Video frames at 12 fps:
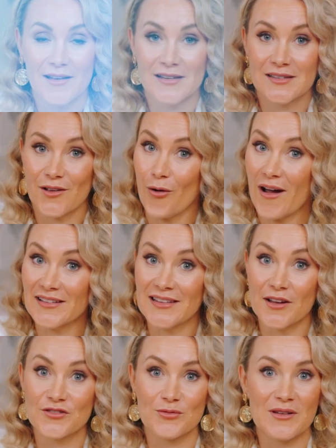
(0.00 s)
So I'd
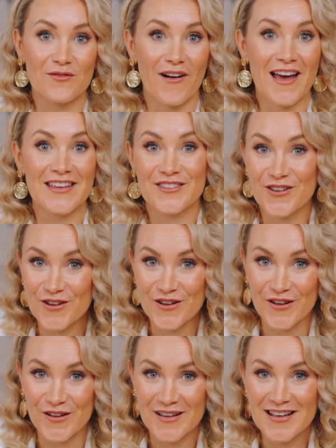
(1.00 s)
love to invite
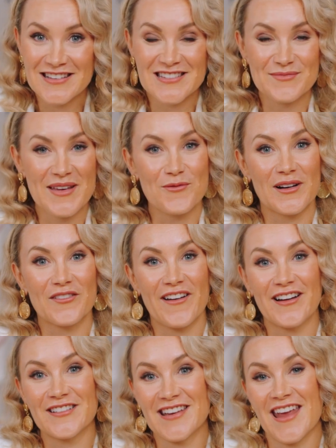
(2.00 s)
you to be one of
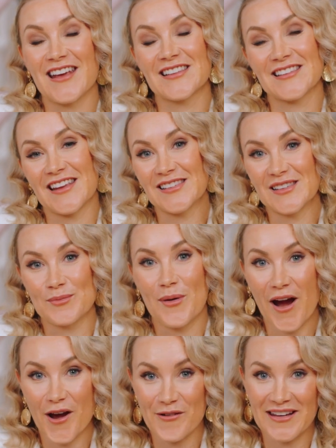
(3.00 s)
our next
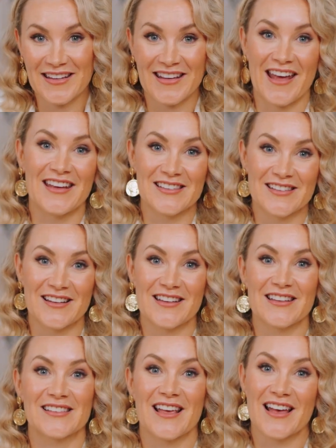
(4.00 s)
inspiring case
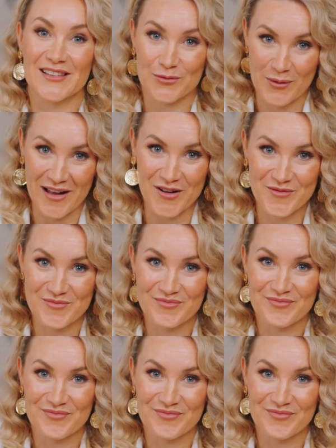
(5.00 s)
studies as well.